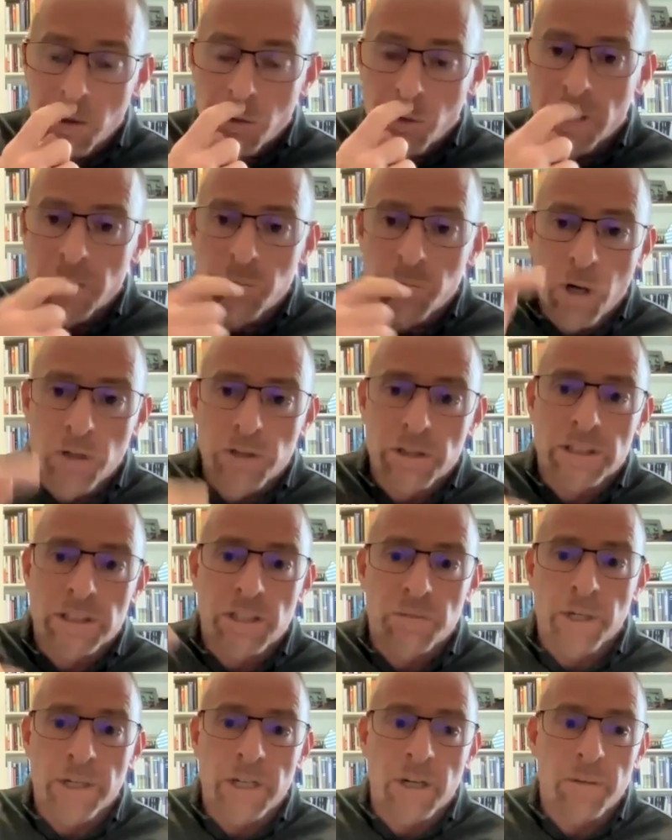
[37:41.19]
when Moses
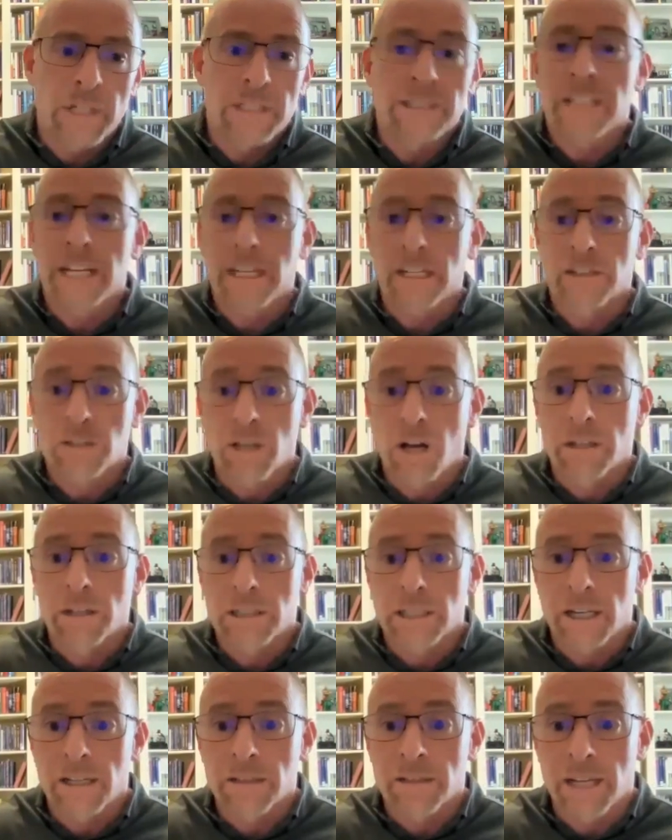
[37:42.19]
and Miriam then sang a song
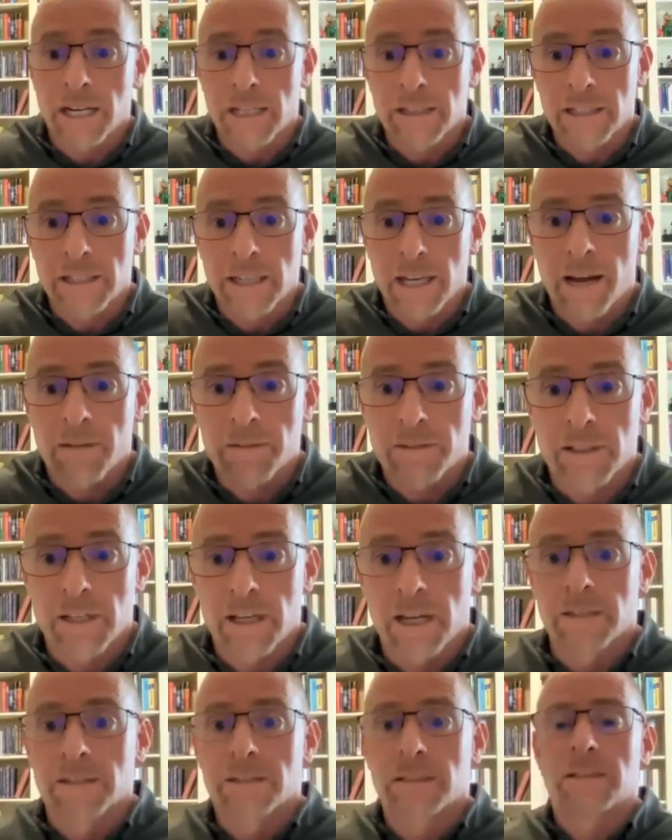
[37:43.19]
together at the after
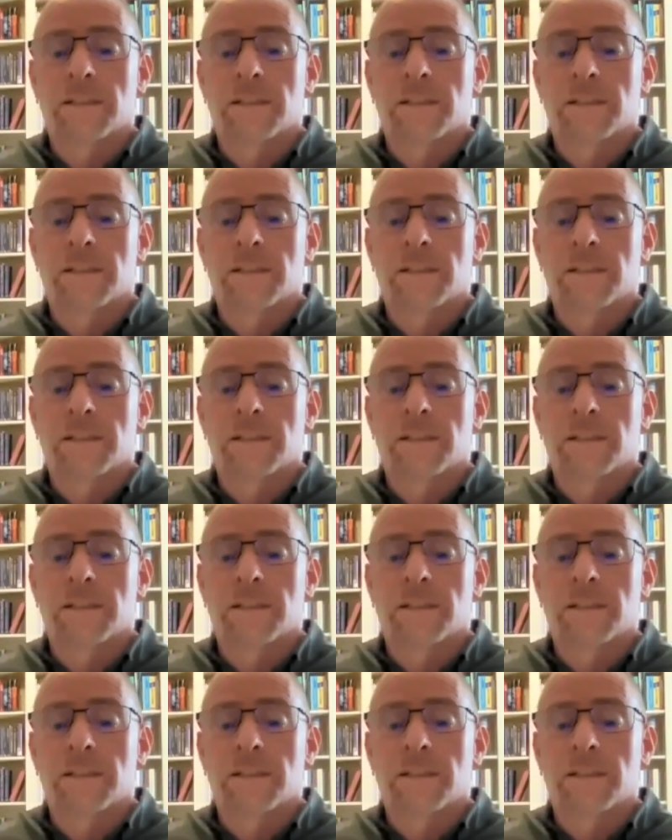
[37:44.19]
wow.